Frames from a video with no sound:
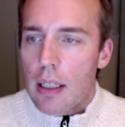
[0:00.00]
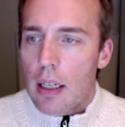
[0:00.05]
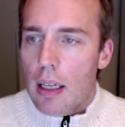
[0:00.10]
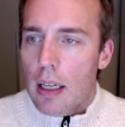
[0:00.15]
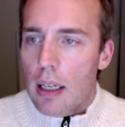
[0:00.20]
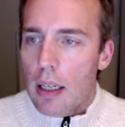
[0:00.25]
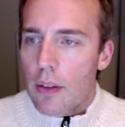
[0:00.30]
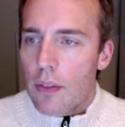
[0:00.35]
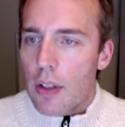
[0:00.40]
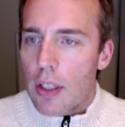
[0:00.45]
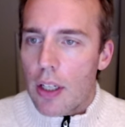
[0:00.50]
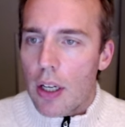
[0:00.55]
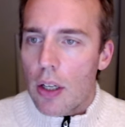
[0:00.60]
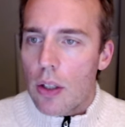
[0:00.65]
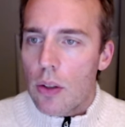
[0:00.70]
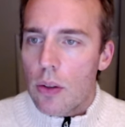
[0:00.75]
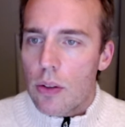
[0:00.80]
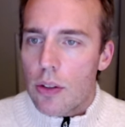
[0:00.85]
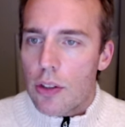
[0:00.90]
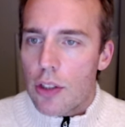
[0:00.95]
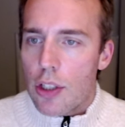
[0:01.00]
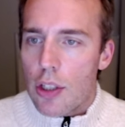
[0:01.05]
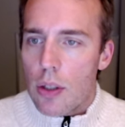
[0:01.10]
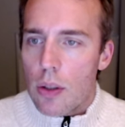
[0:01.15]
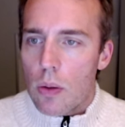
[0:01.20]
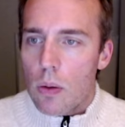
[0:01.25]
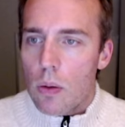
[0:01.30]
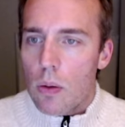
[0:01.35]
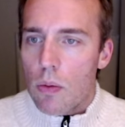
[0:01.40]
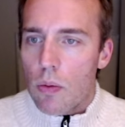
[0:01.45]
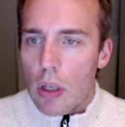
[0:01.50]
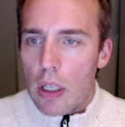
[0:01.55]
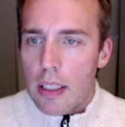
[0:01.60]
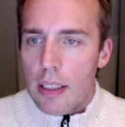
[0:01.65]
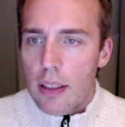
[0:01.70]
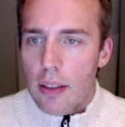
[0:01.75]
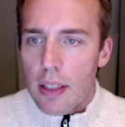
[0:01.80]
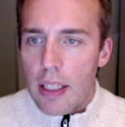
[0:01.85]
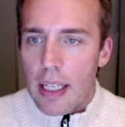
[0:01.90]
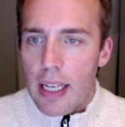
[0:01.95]
the code to
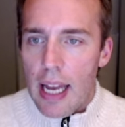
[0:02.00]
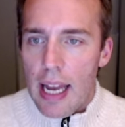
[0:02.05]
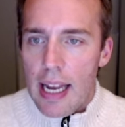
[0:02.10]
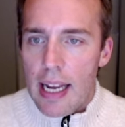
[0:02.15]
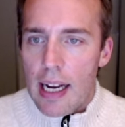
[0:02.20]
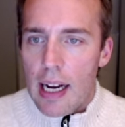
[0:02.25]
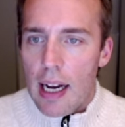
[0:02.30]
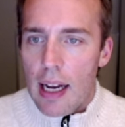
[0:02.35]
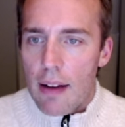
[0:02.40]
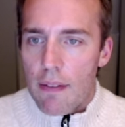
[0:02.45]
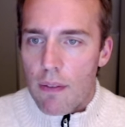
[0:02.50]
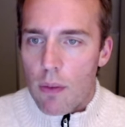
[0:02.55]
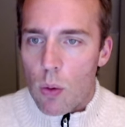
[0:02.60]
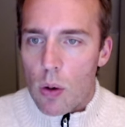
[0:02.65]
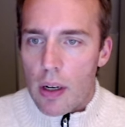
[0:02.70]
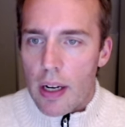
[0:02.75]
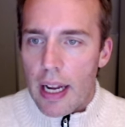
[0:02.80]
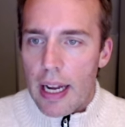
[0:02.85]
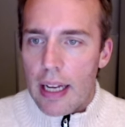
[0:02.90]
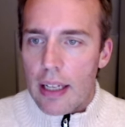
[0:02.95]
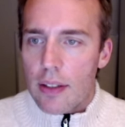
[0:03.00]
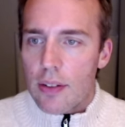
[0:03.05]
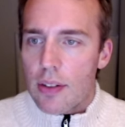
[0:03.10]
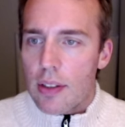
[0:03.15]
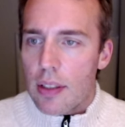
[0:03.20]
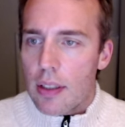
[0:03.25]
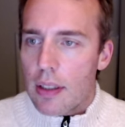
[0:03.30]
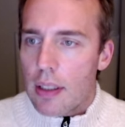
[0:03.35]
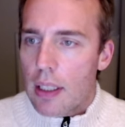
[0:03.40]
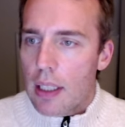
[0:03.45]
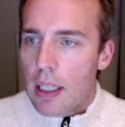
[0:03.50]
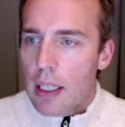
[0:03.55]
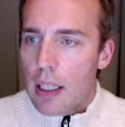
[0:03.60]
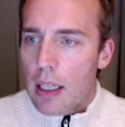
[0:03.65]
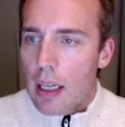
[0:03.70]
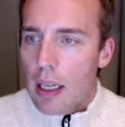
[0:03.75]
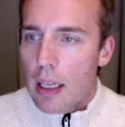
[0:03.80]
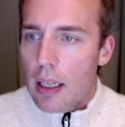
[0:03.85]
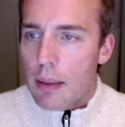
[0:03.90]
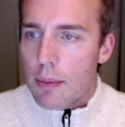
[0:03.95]
run the AI forecast,
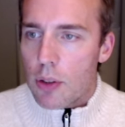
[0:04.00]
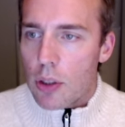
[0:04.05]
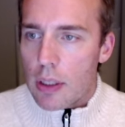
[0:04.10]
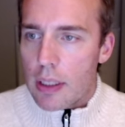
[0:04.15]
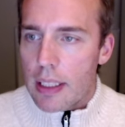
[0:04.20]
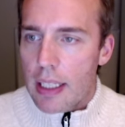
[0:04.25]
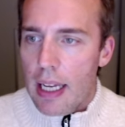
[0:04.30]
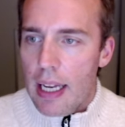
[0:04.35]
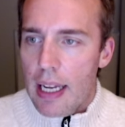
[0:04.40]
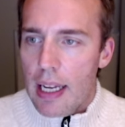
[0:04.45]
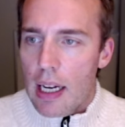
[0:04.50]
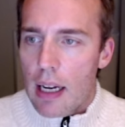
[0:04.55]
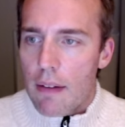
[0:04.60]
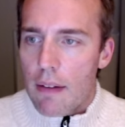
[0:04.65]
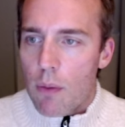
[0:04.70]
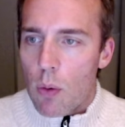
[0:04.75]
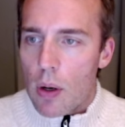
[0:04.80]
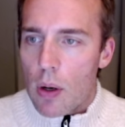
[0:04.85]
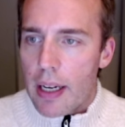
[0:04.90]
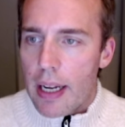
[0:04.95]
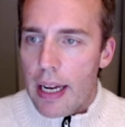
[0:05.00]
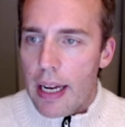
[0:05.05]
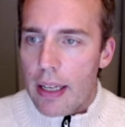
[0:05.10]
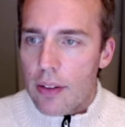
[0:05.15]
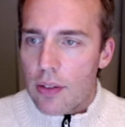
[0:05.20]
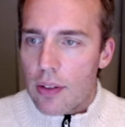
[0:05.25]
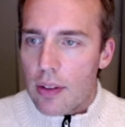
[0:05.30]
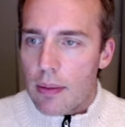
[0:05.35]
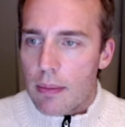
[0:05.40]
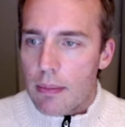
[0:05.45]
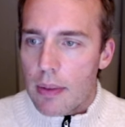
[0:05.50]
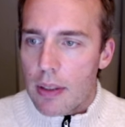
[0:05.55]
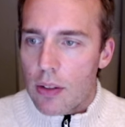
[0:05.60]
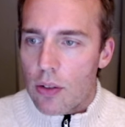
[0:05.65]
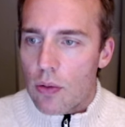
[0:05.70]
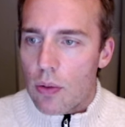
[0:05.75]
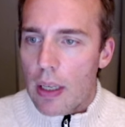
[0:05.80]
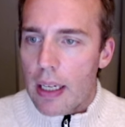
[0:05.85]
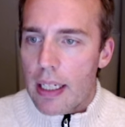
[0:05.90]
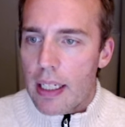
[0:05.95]
the AI forecast
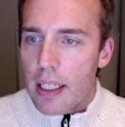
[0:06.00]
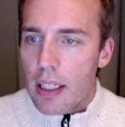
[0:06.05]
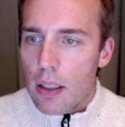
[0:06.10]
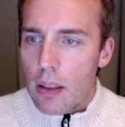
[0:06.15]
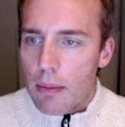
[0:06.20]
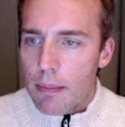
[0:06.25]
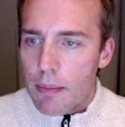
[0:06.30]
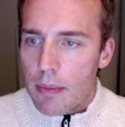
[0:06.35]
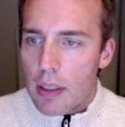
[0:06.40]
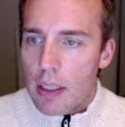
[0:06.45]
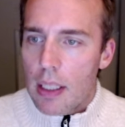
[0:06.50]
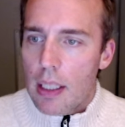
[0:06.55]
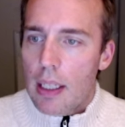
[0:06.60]
is right here.